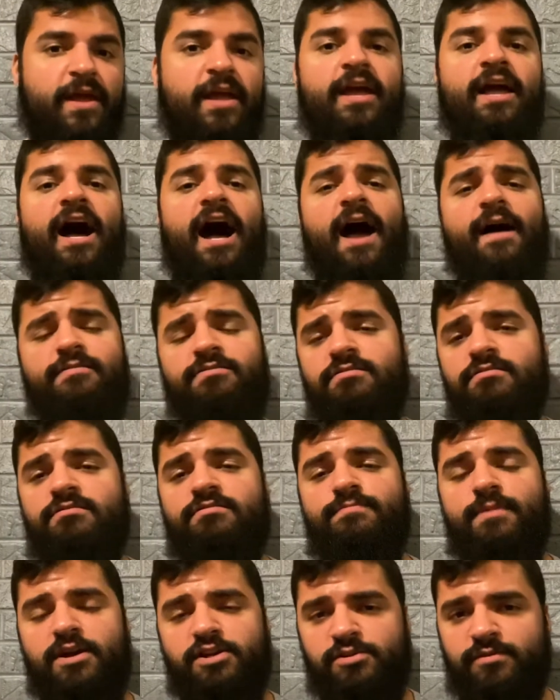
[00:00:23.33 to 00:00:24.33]
I have some
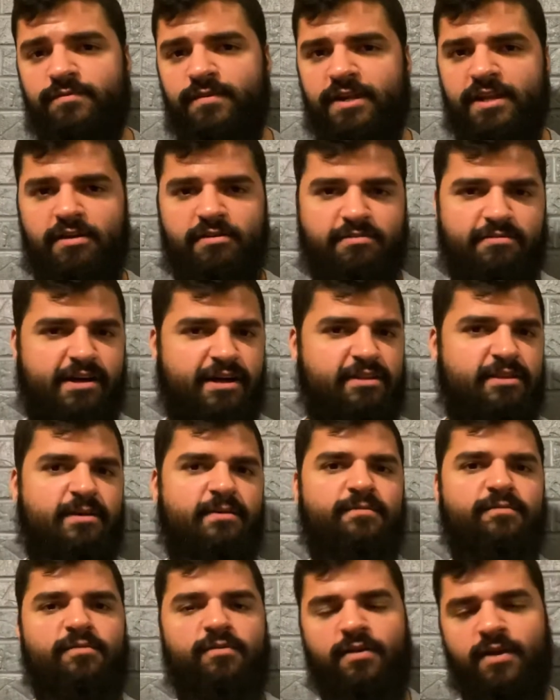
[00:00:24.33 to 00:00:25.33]
special videos lined
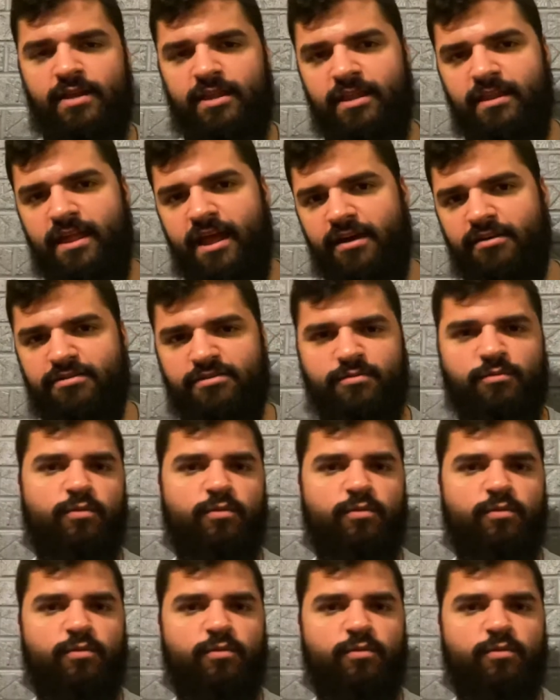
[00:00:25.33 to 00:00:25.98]
up for you in the next